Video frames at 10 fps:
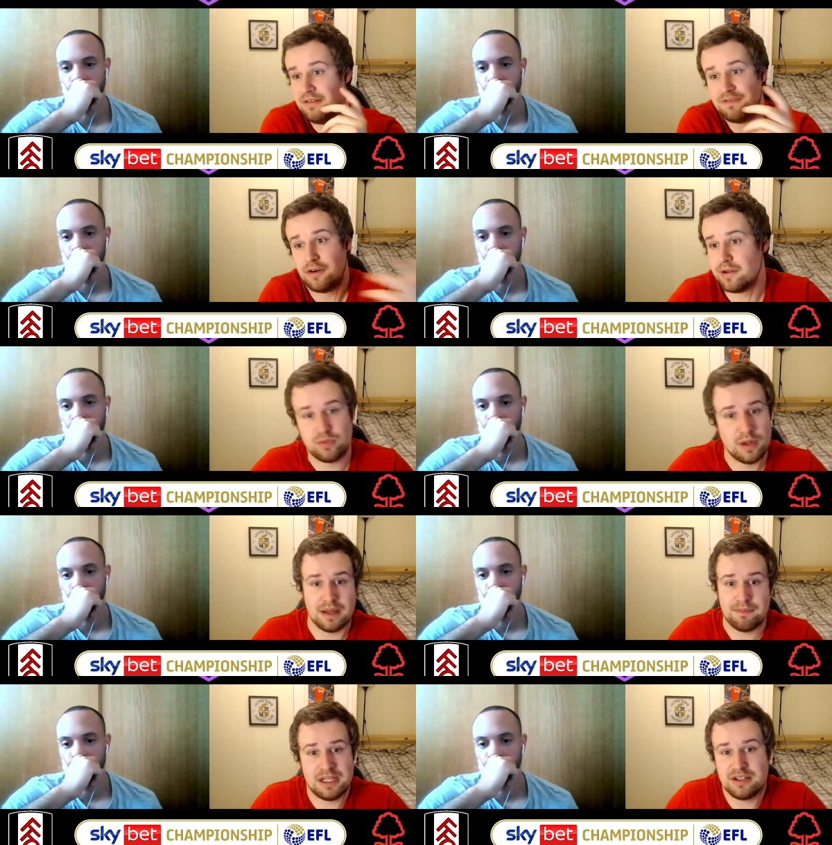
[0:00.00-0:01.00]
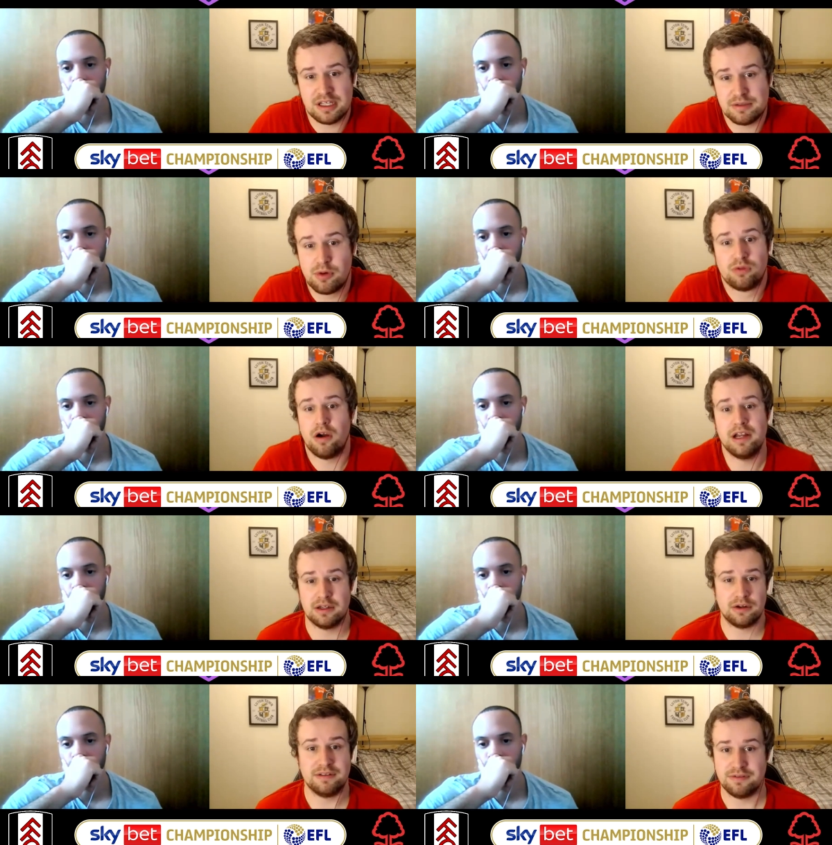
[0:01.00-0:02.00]
Speaker 1: think Forest win it because there's more
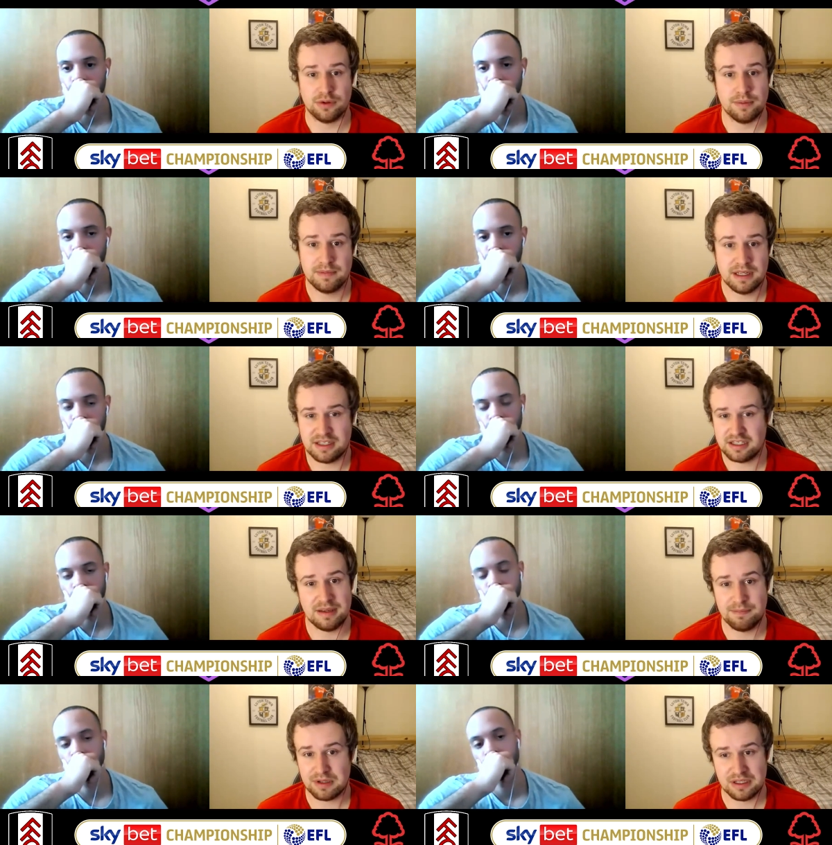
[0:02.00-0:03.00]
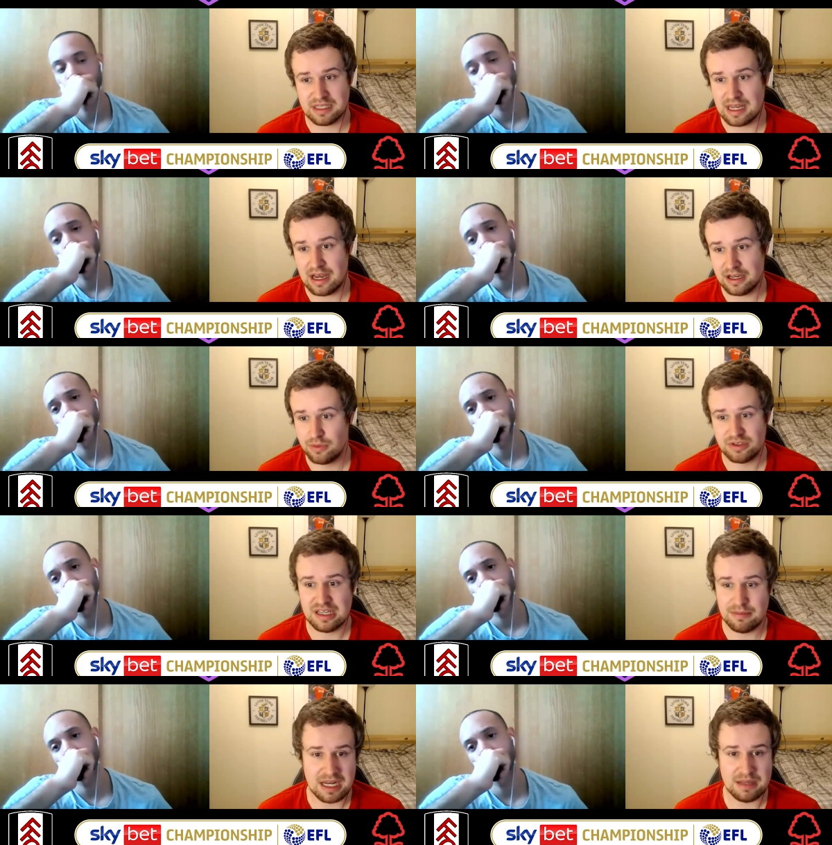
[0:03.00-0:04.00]
riding on it for him. It's as simple as that. I
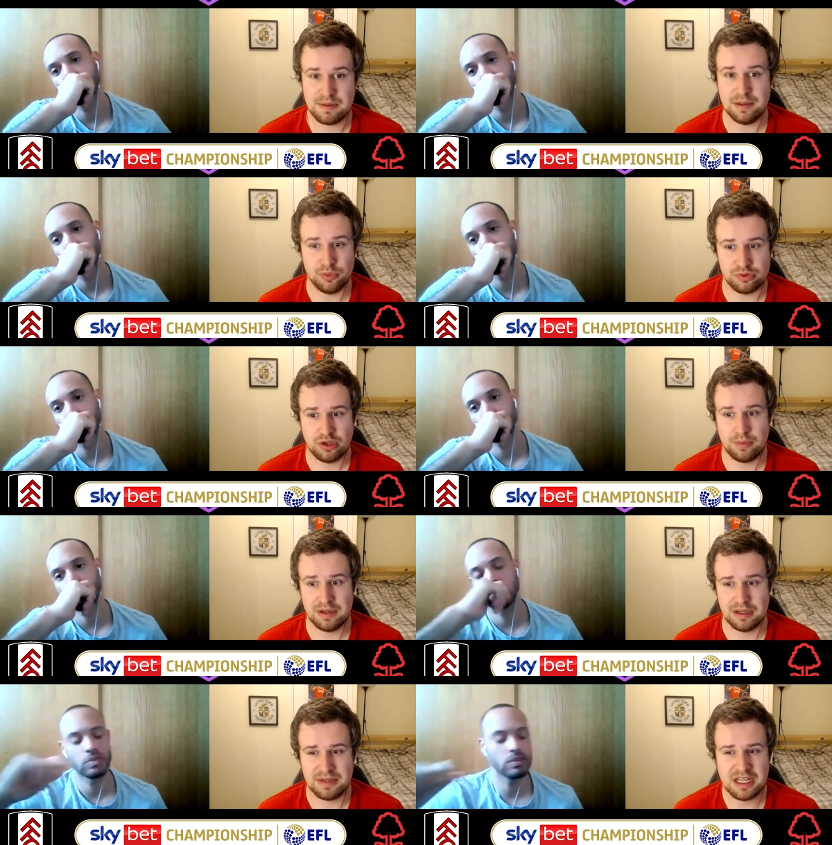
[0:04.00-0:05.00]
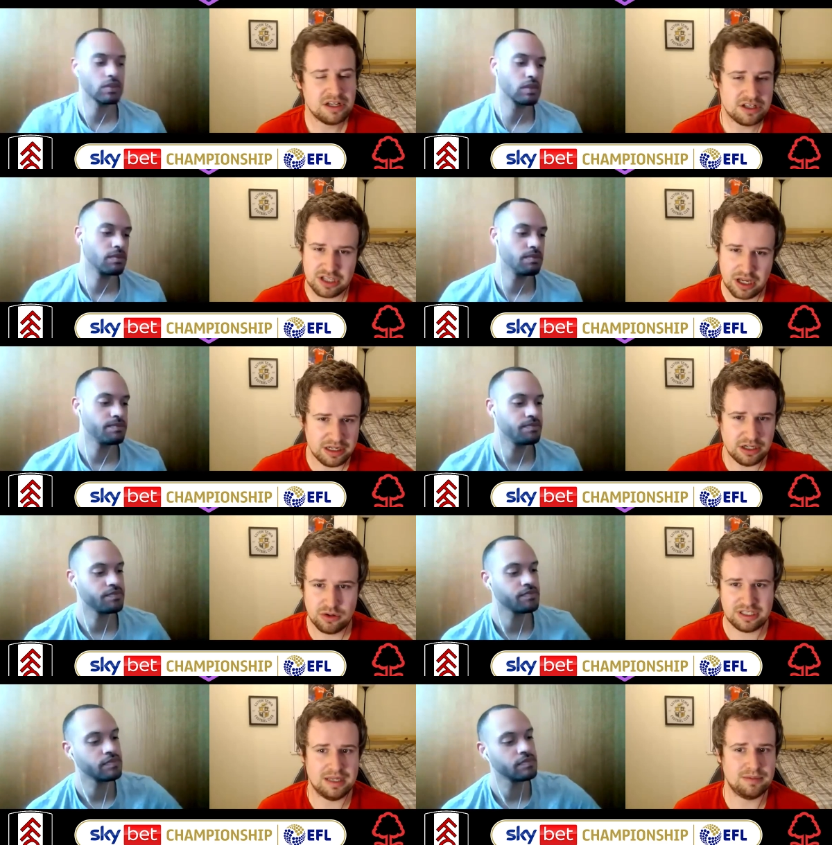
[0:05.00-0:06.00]
don't see many people stopping them.
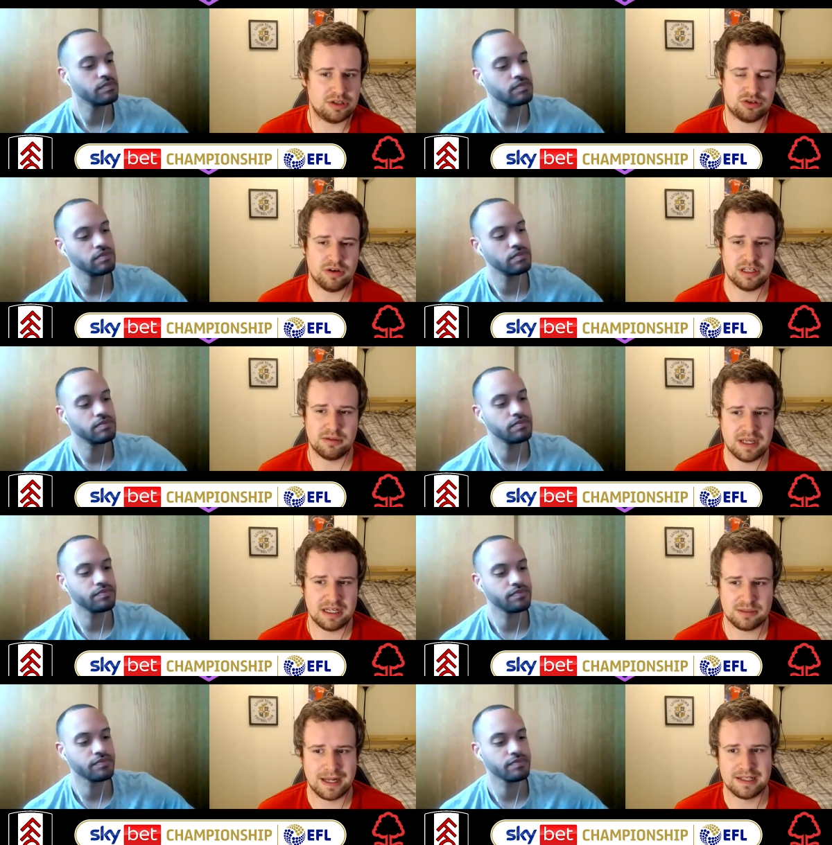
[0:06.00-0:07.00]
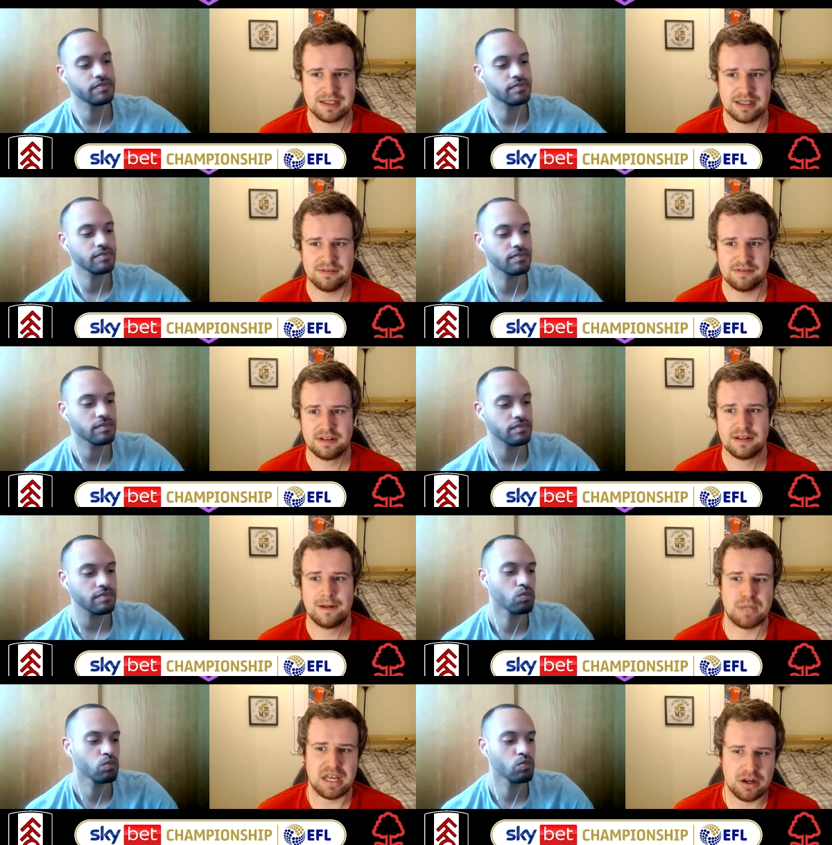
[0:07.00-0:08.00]
Certainly not teams that try to be expansive,
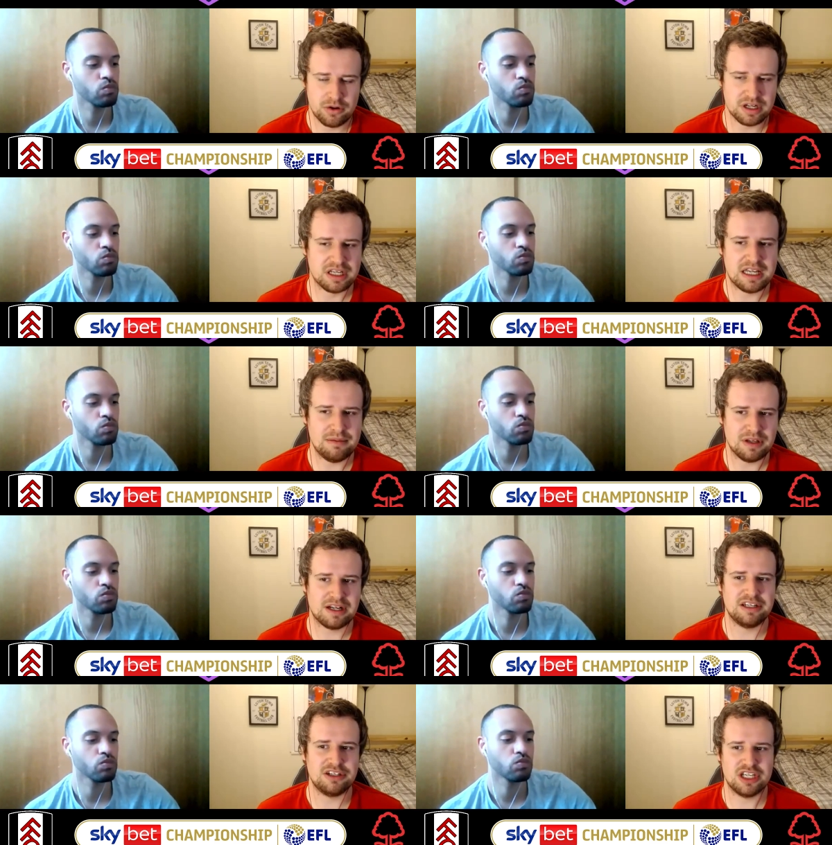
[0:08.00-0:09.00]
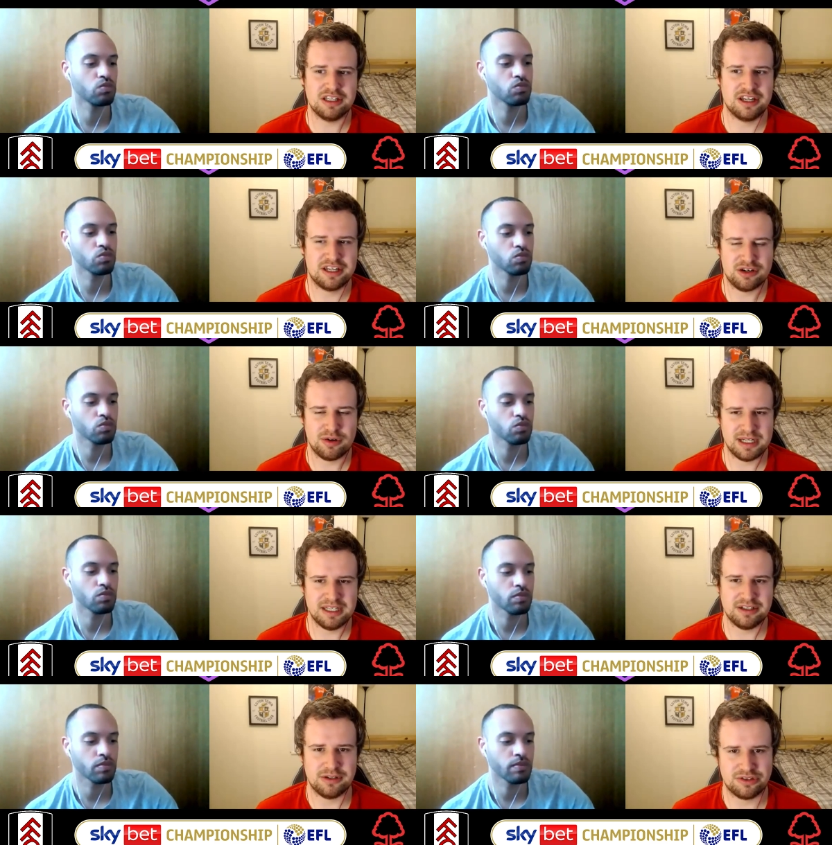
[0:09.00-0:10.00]
but they're not going to keep the clean sheet that they
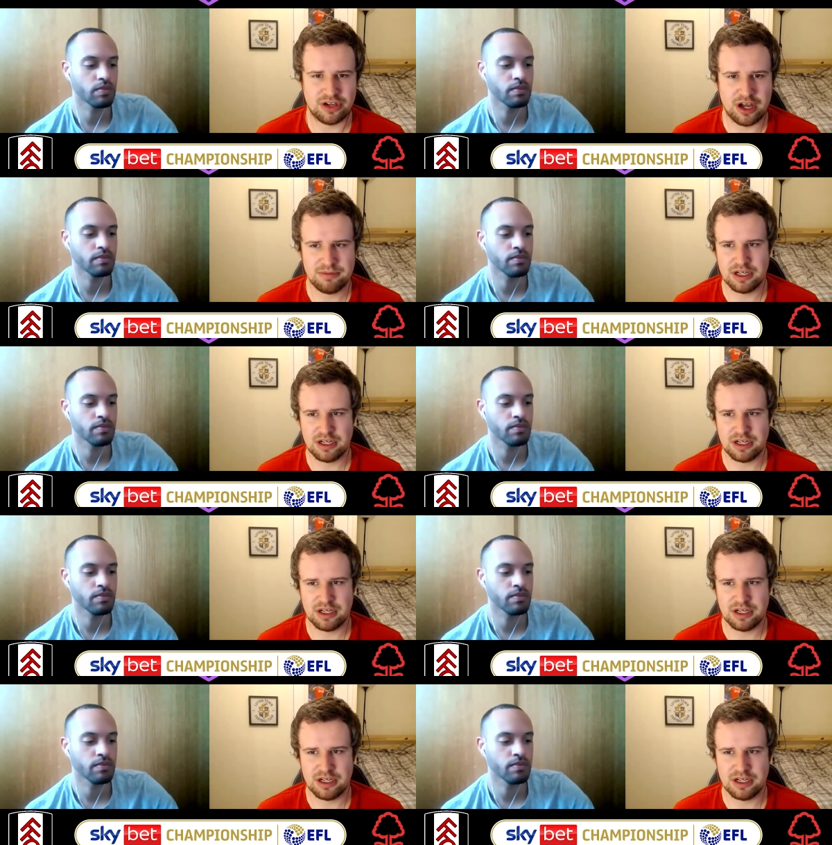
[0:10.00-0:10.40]
normally do. So I'm